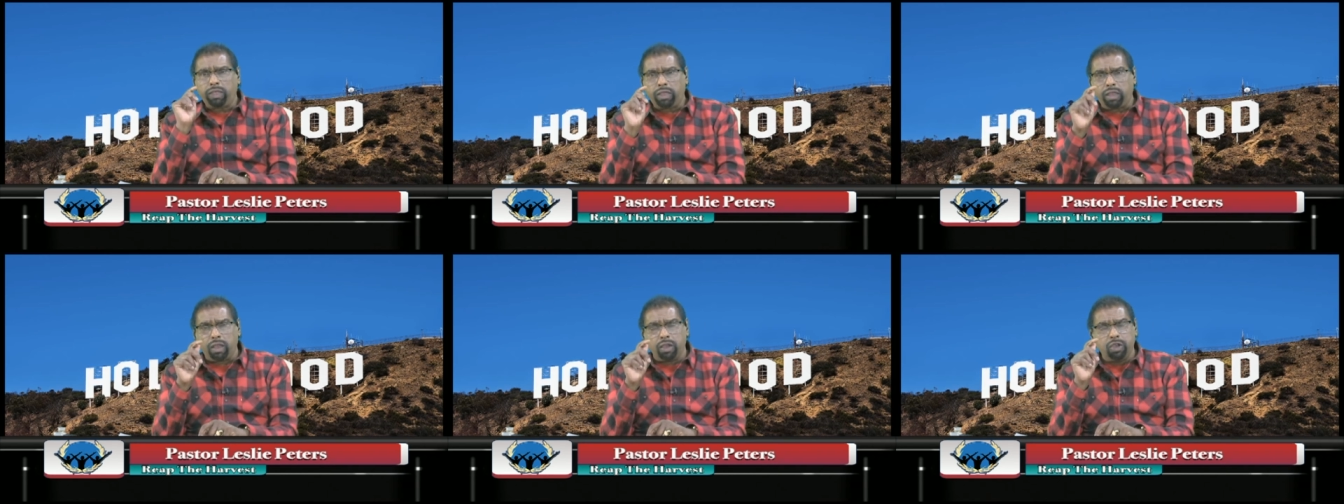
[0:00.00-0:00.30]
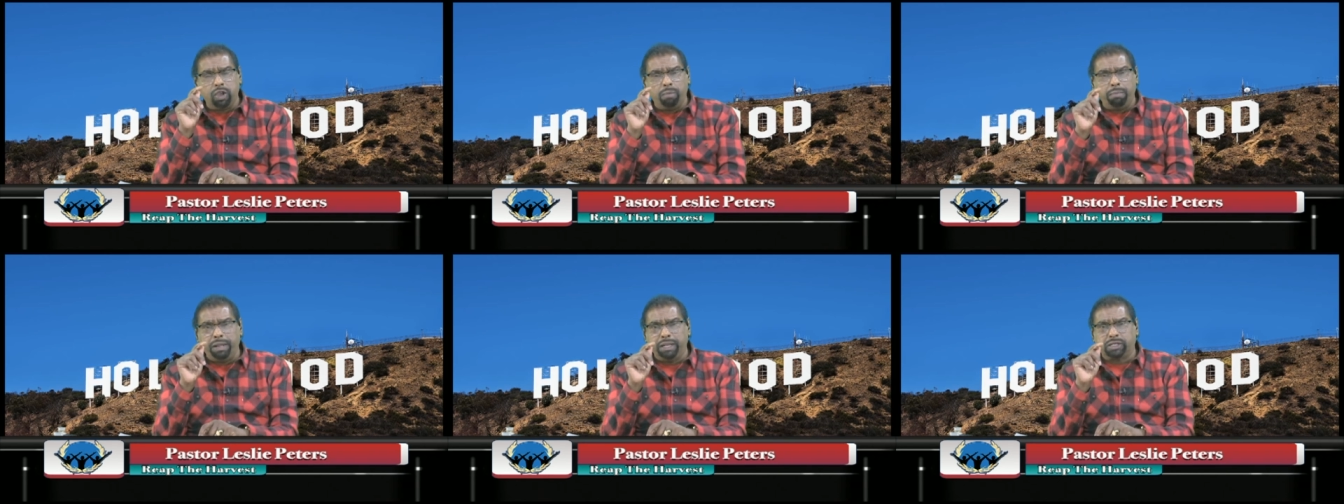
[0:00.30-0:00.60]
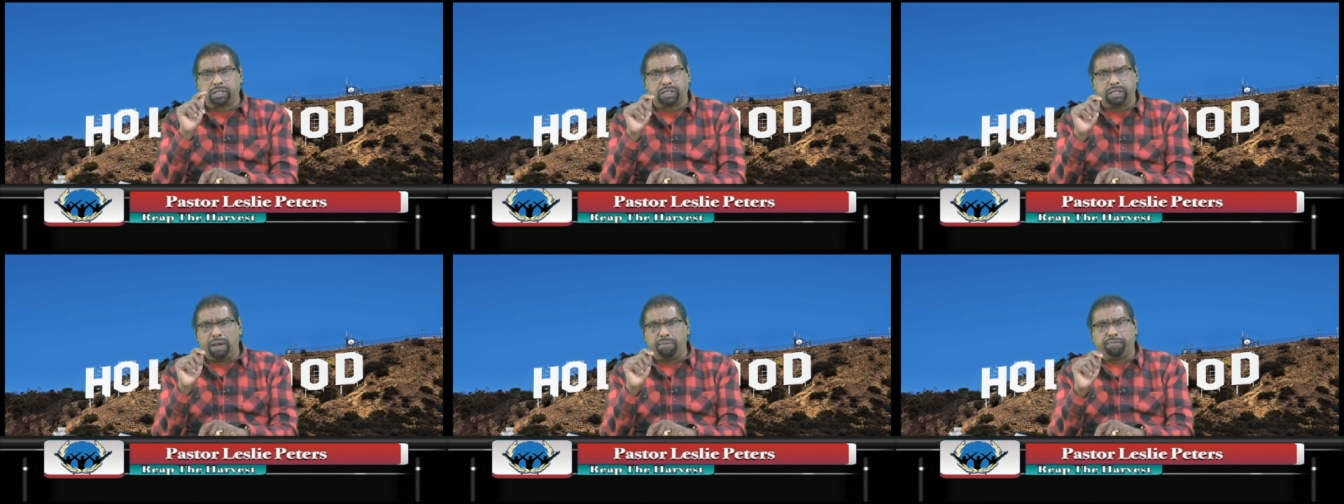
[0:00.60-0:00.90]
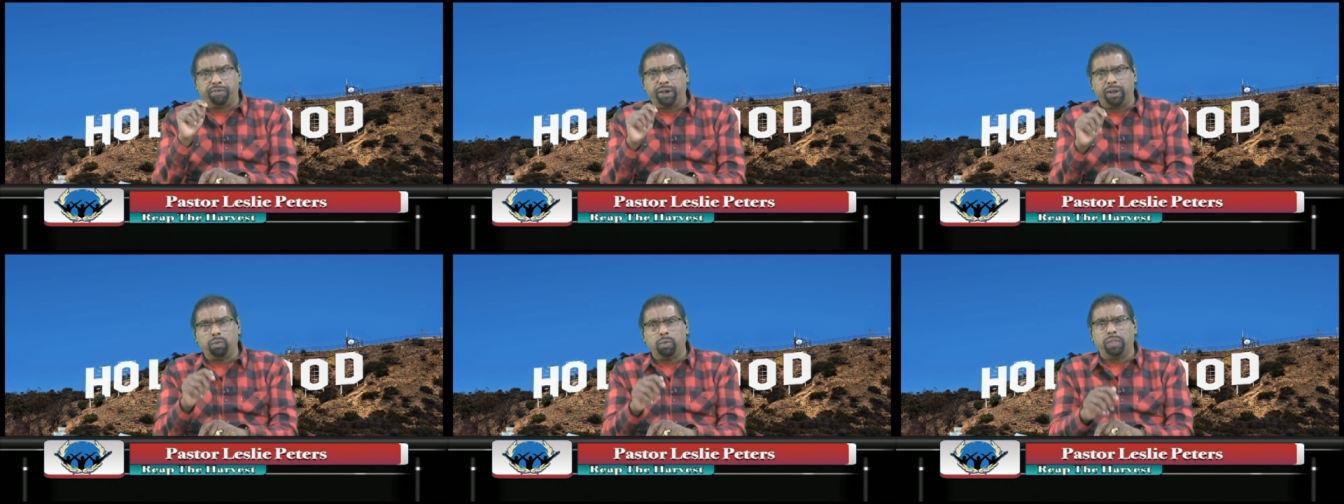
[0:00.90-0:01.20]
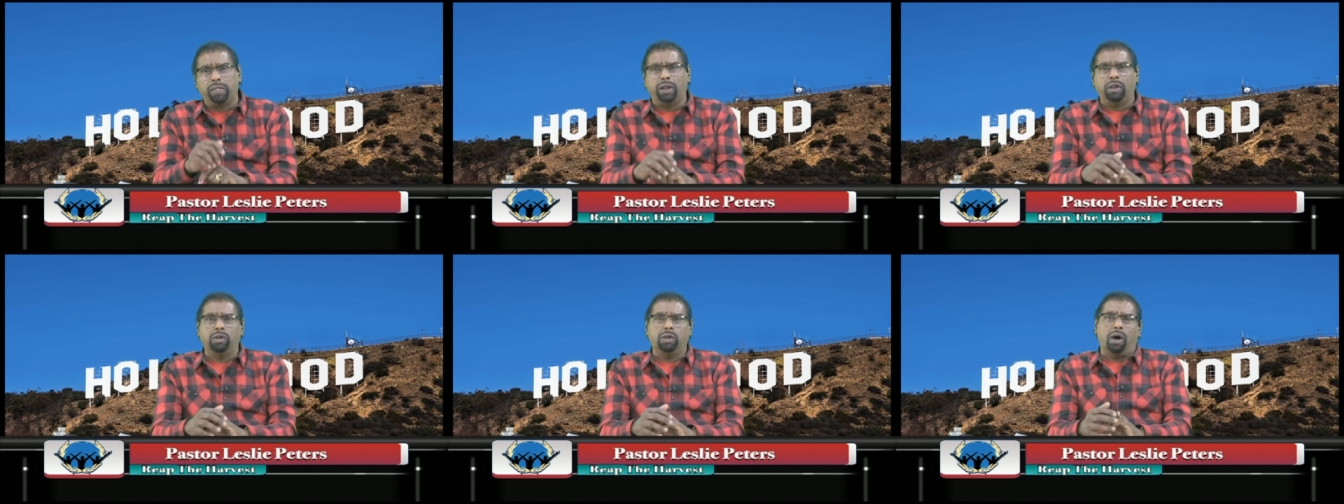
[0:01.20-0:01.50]
You've been suffering
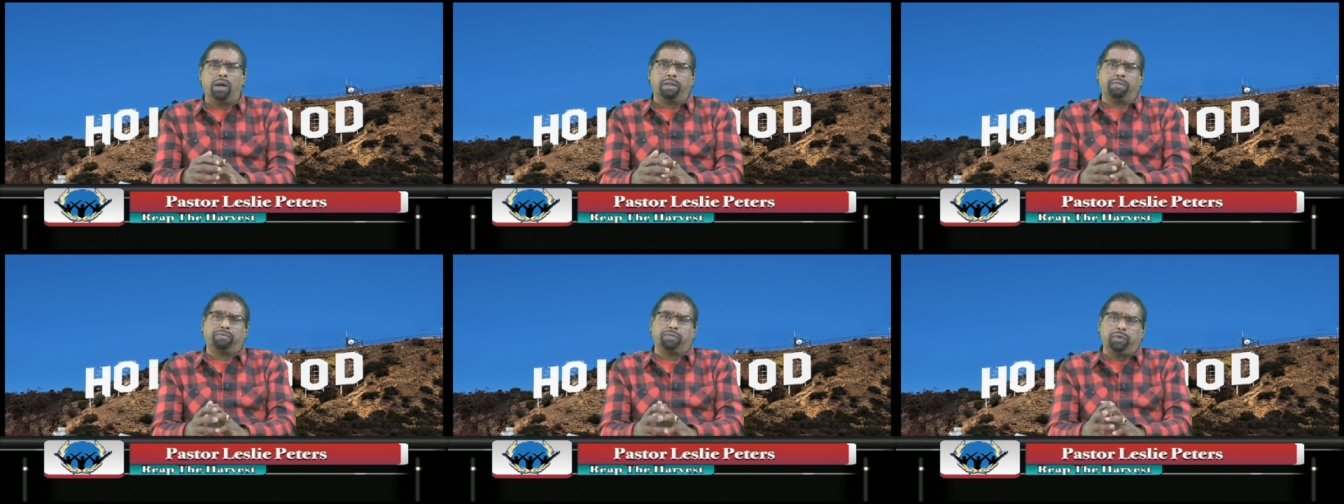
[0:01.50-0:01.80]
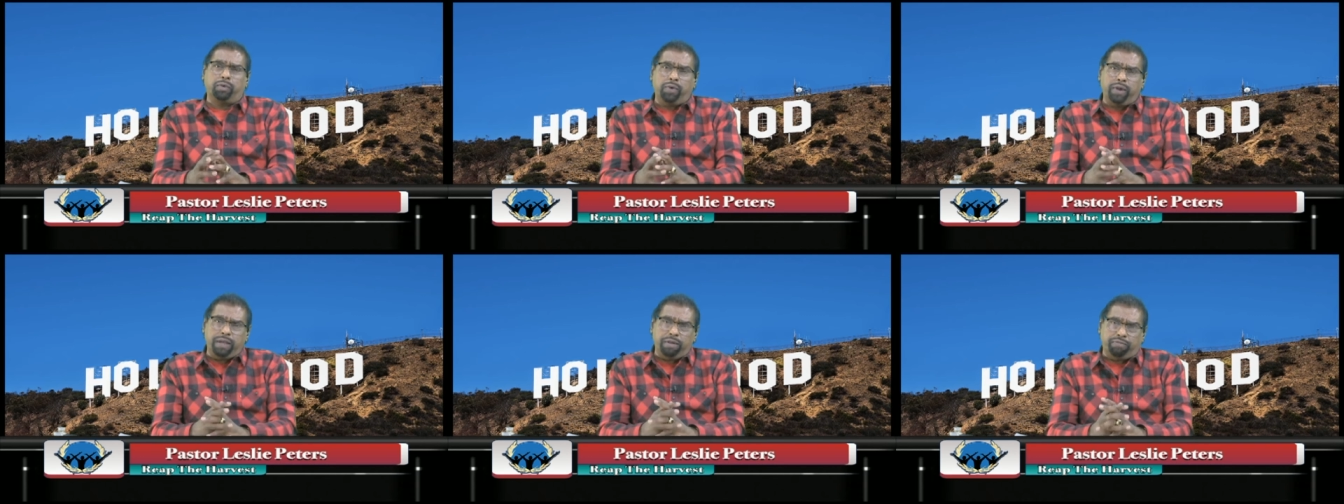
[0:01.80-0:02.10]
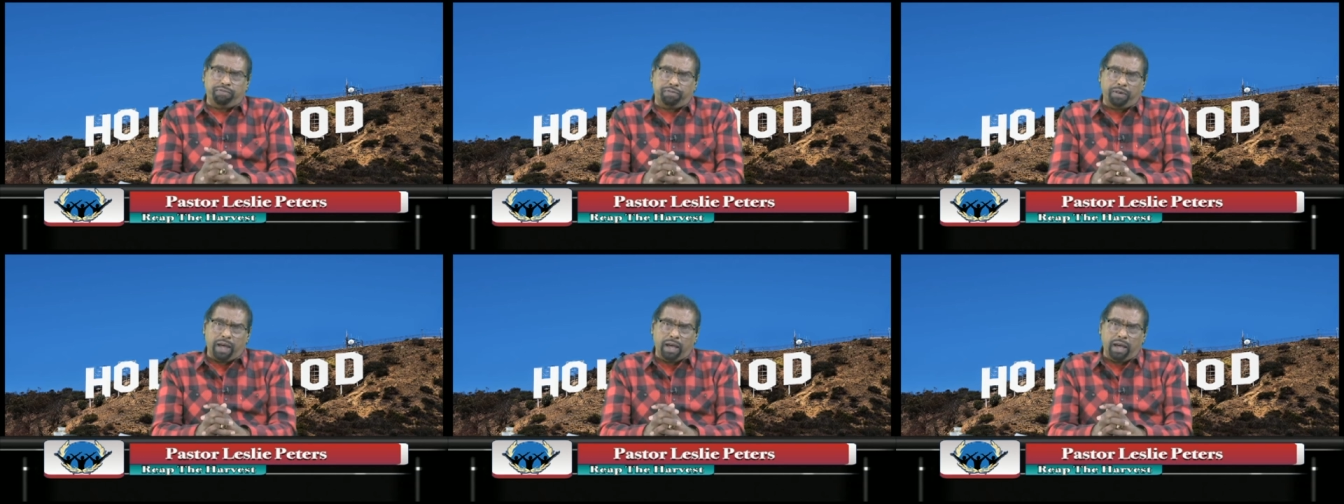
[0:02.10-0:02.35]
with a lot of grief.